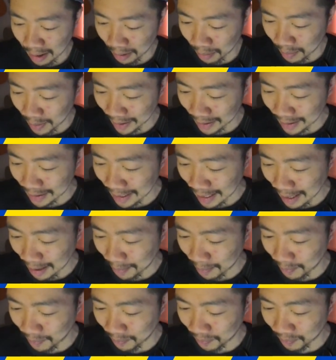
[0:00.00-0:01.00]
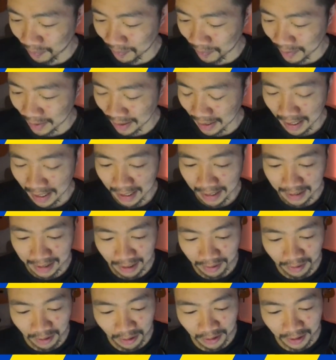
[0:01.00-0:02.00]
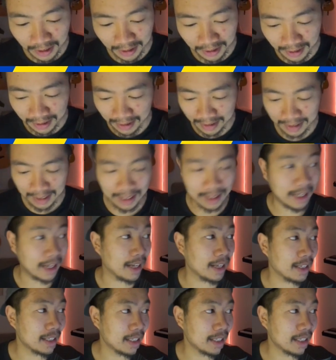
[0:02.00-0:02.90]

But yeah, Devo that the seller